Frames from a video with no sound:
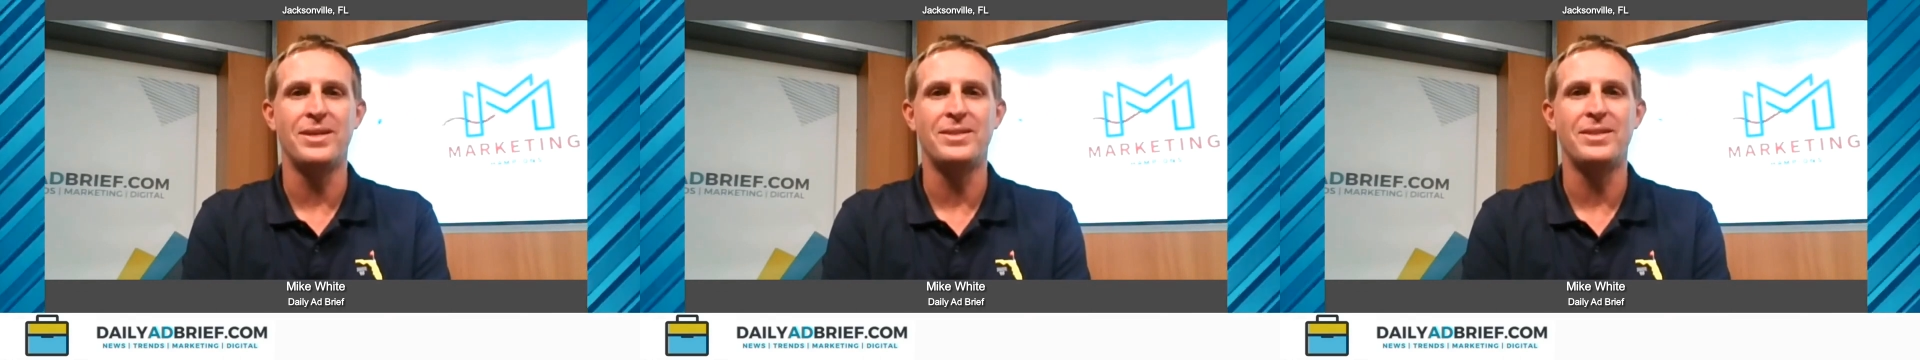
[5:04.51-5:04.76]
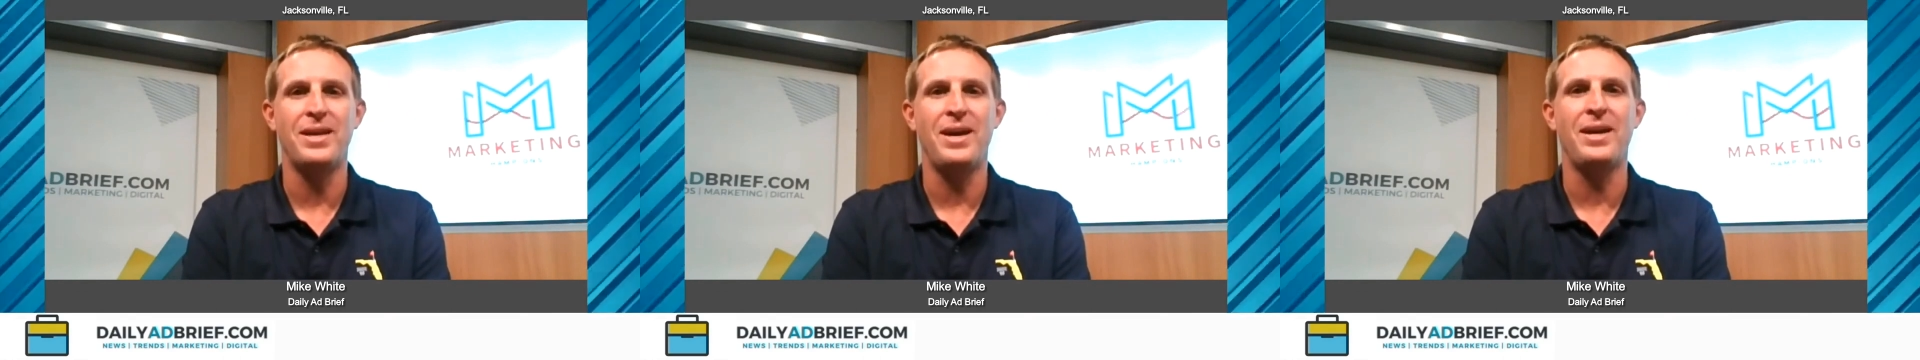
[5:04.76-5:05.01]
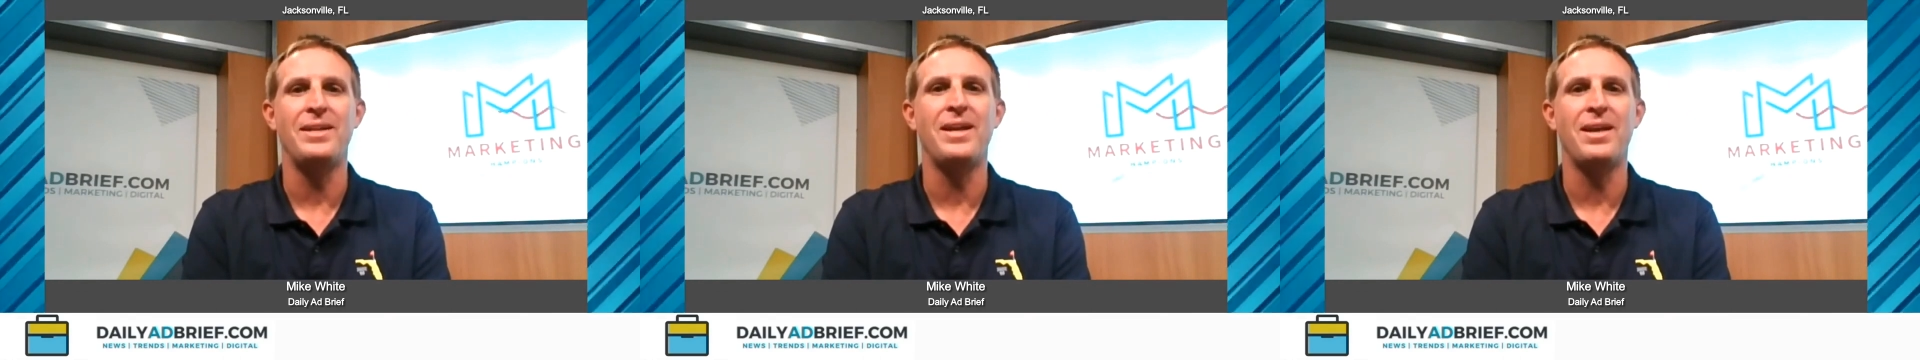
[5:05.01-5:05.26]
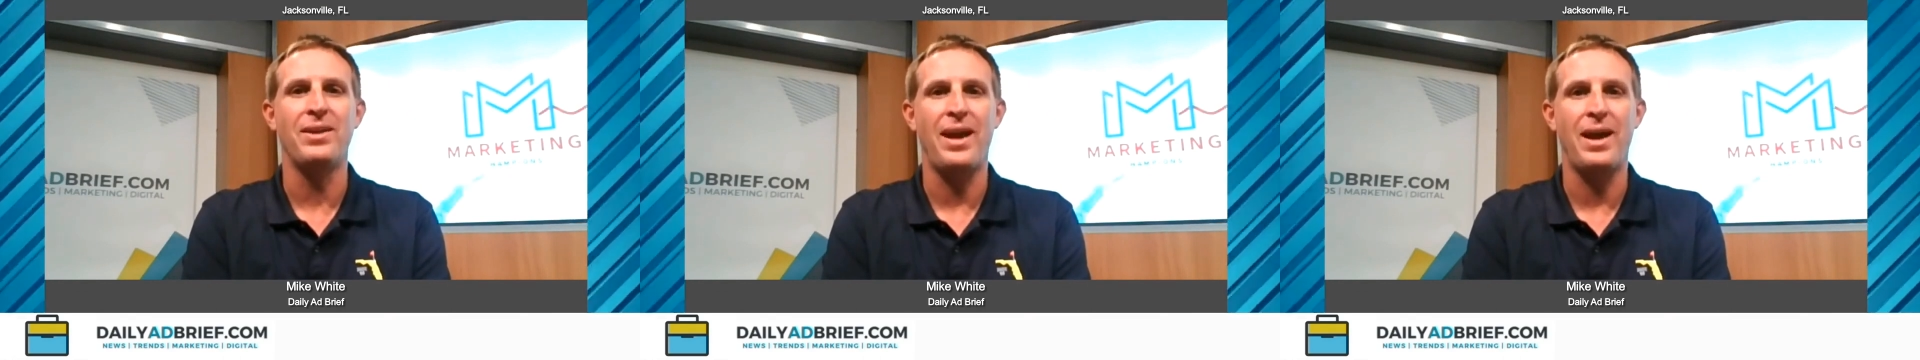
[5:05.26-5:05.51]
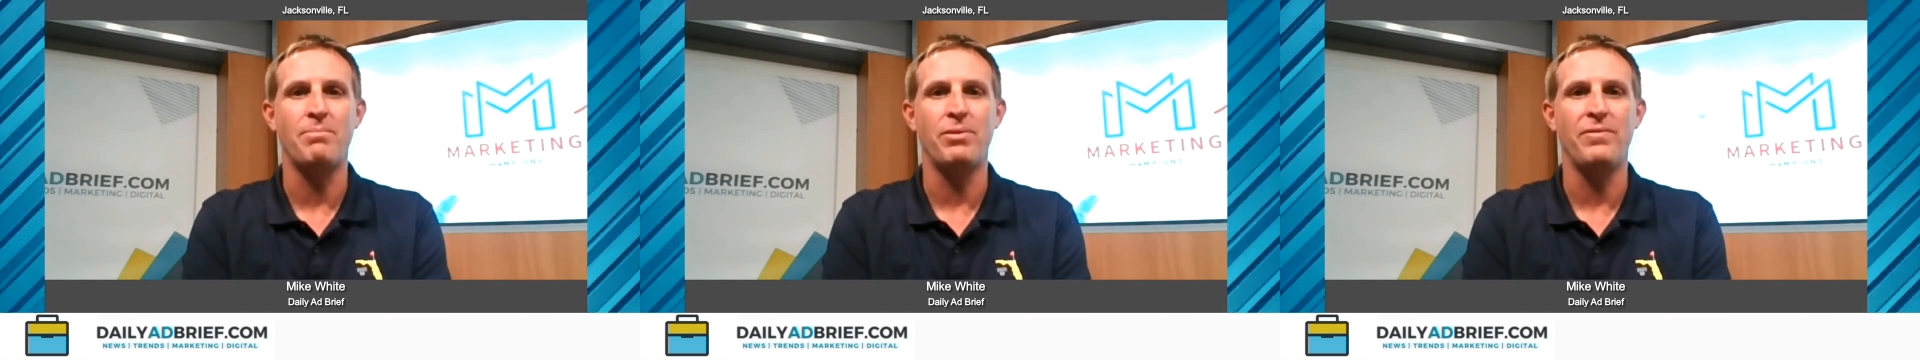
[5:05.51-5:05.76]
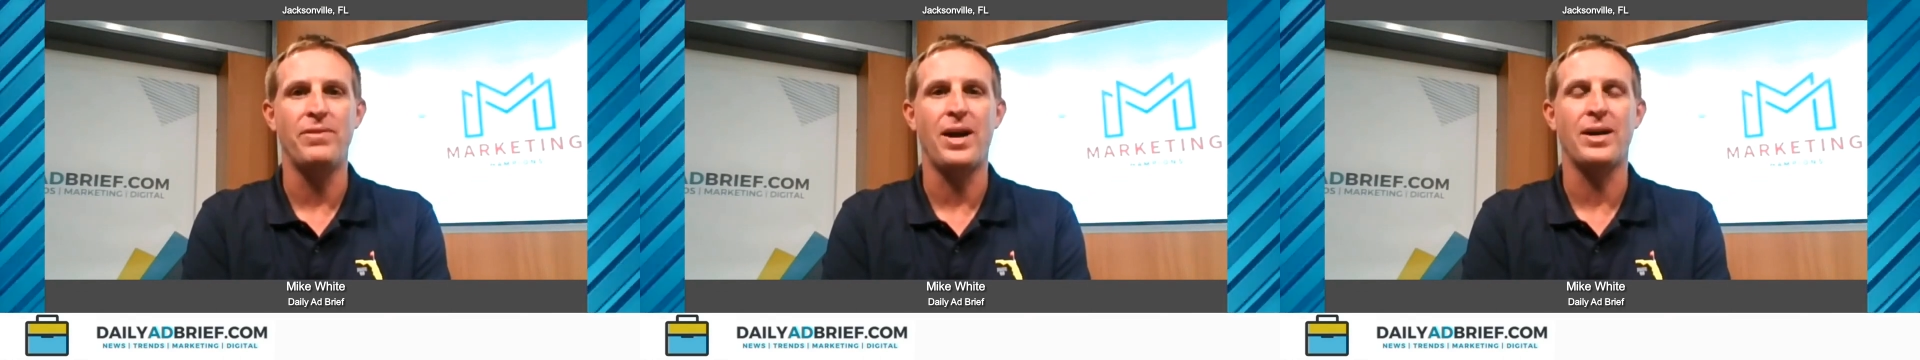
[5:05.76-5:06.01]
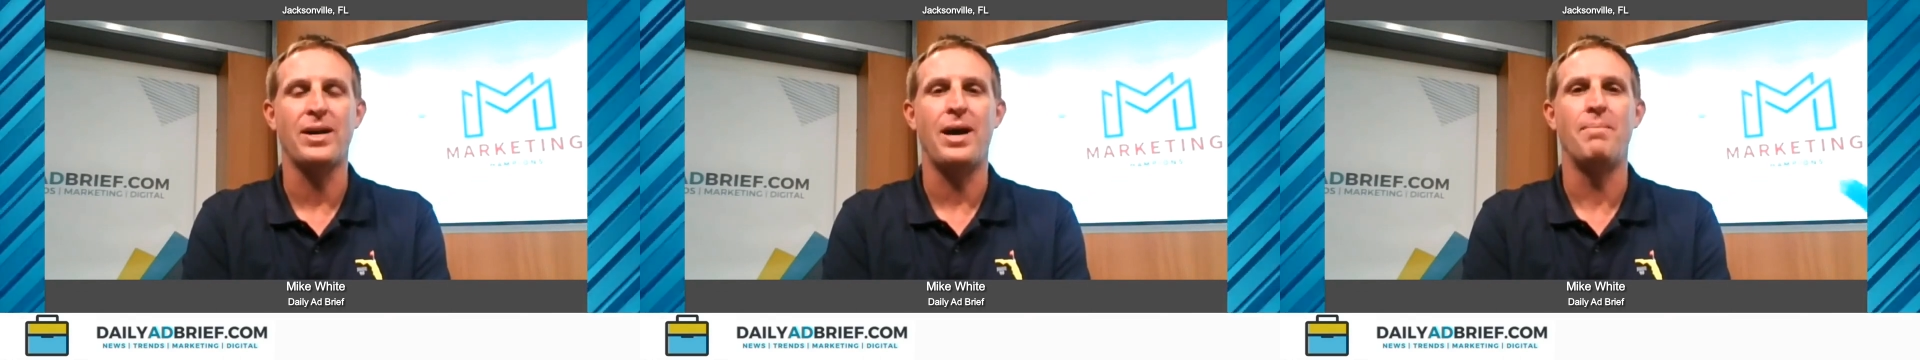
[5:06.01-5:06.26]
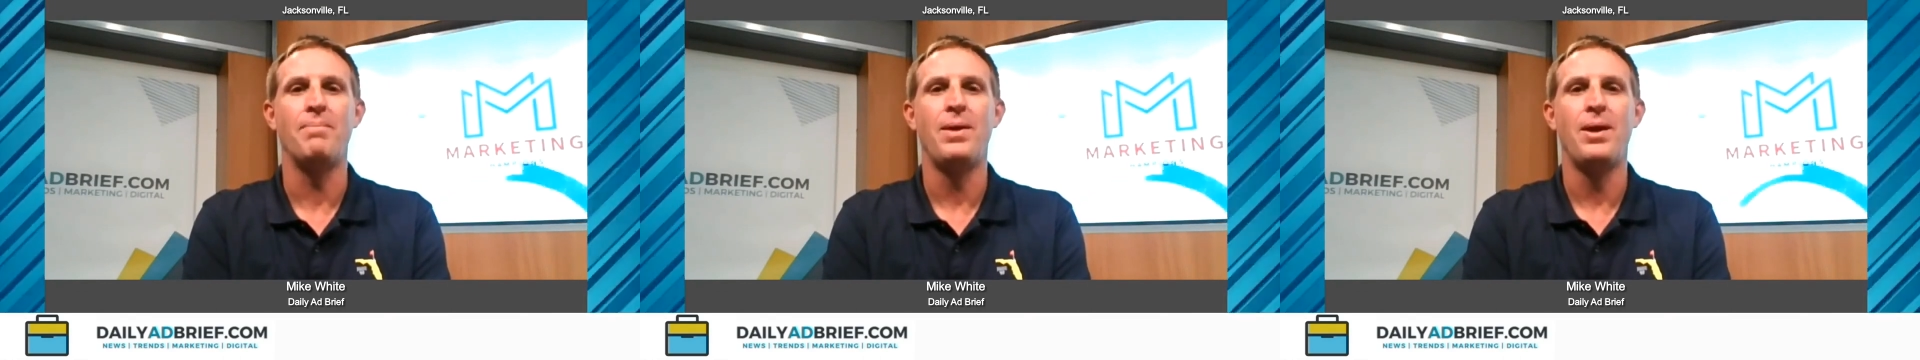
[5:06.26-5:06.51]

us at dailyadbrief.com.